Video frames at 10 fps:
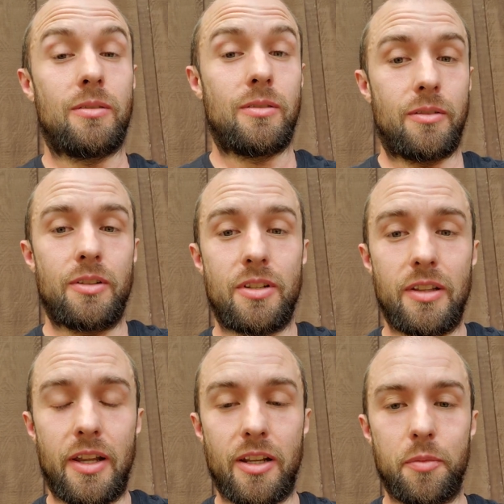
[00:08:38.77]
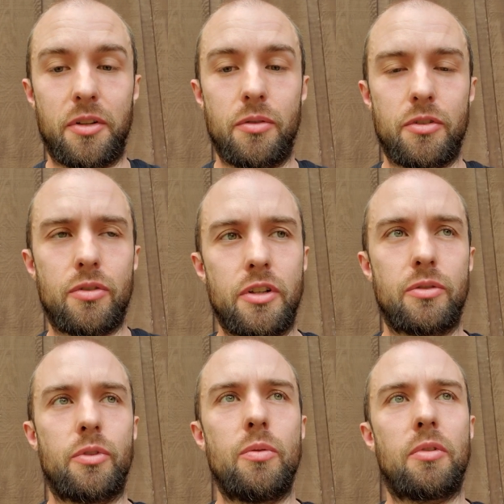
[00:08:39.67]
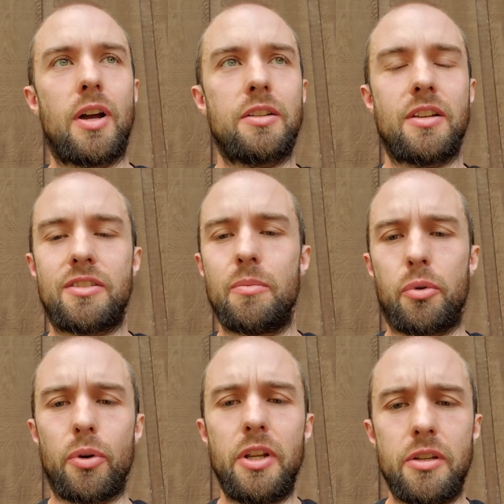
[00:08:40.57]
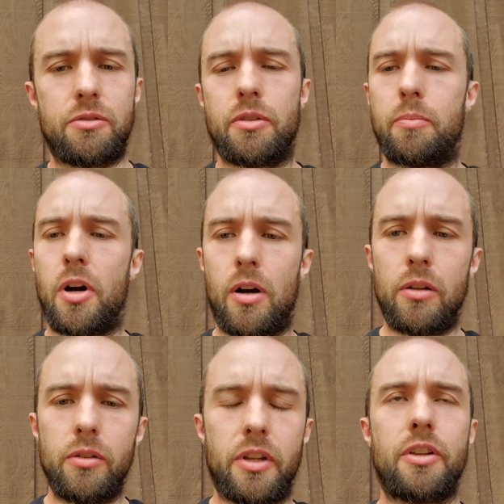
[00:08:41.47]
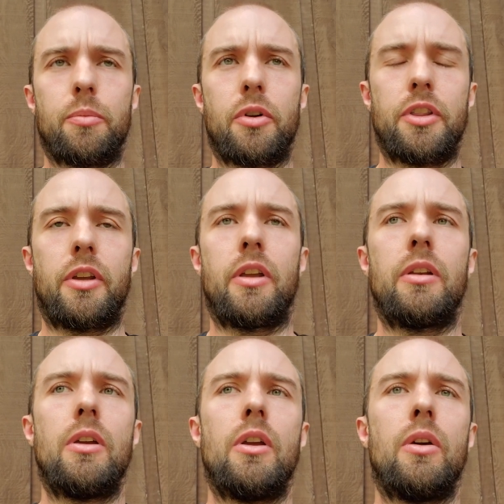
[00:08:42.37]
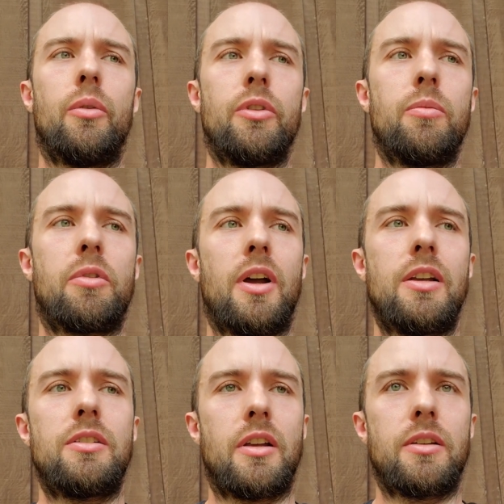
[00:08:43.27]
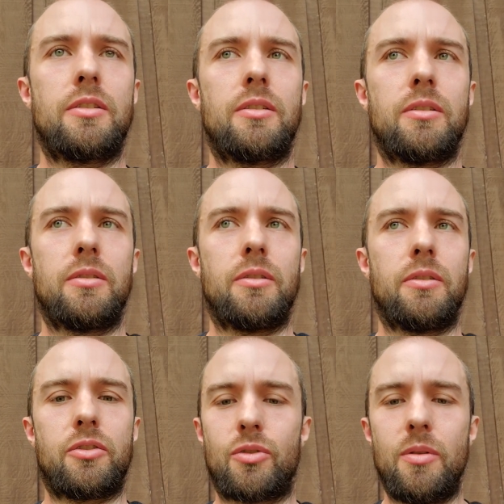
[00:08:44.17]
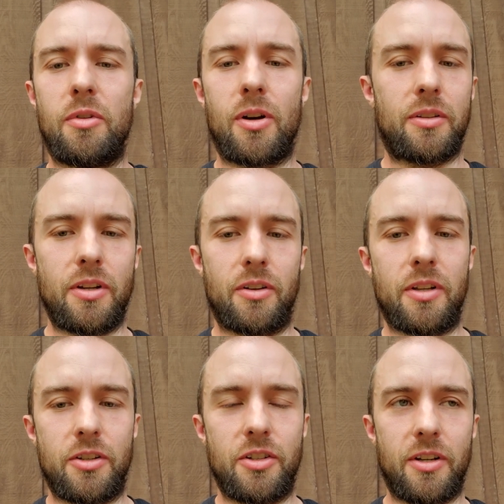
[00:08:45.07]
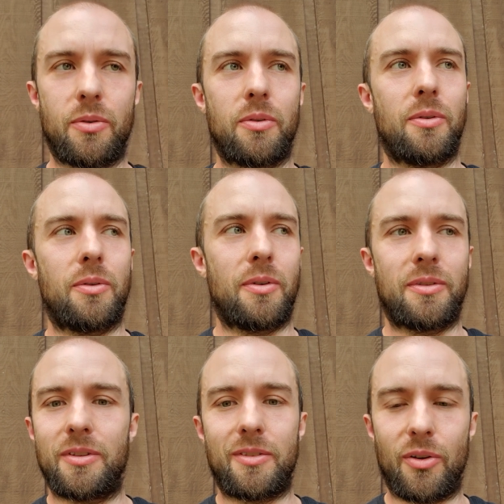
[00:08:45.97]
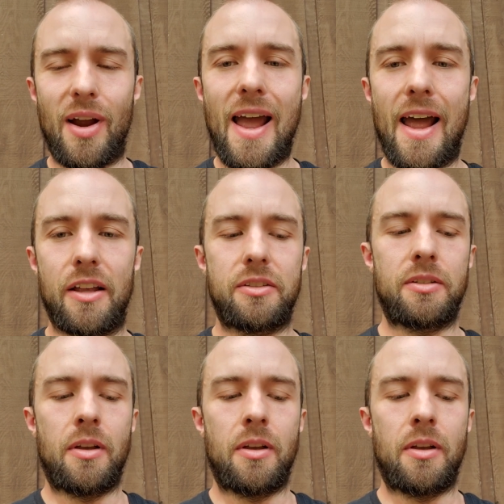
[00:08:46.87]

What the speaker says: the sunlight coming through the trees, when you process the breeze and the pollen that you're breathing in, when you process the tree bark that you're touching or the grass